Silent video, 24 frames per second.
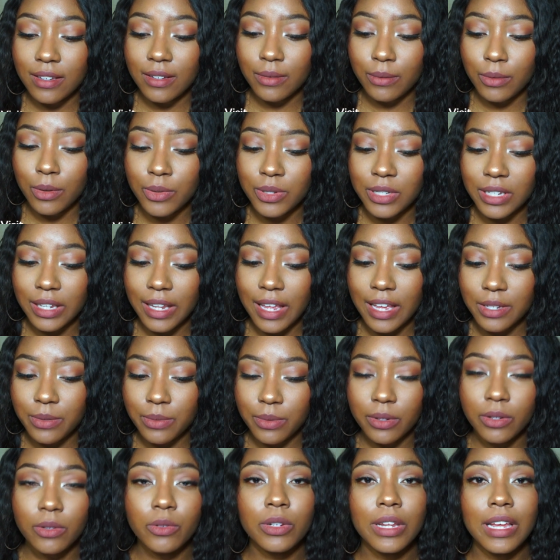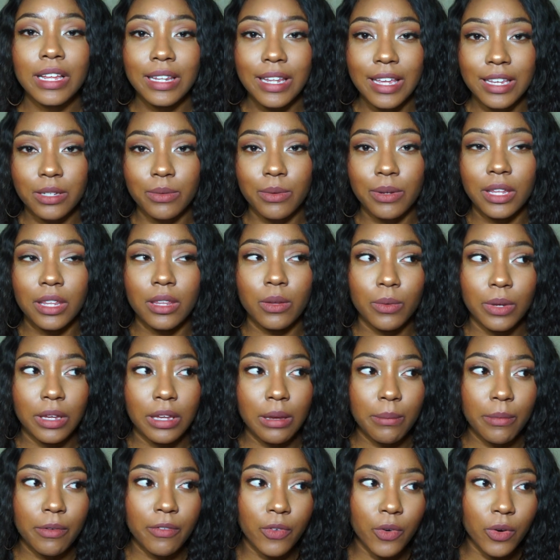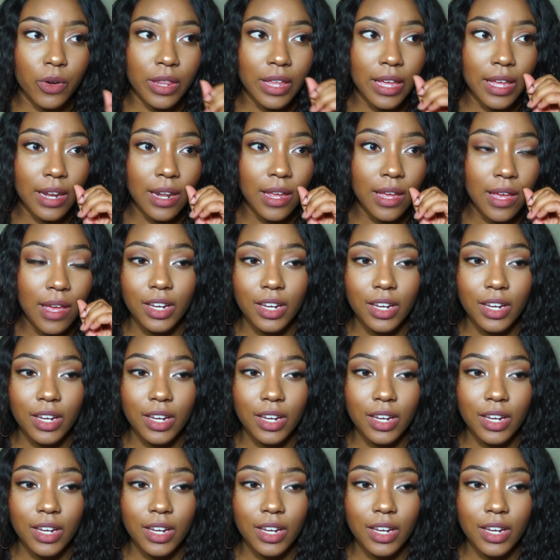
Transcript: what was it, last week? No, not last week, and the weekend before that.